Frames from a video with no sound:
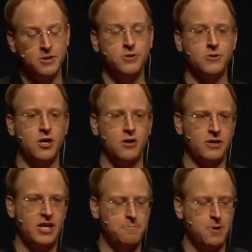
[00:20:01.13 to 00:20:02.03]
you can't
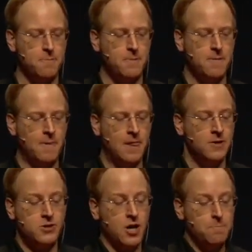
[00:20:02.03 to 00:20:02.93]
keep up. You can't